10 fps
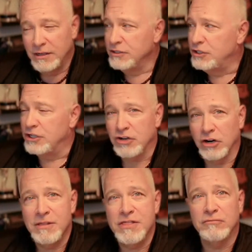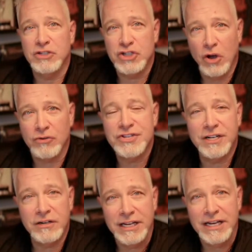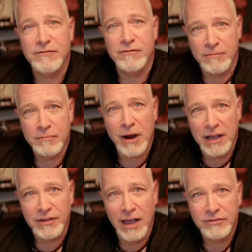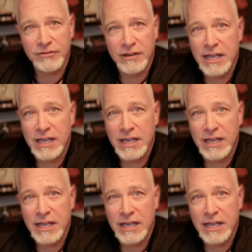to determine the results that are needed from the process.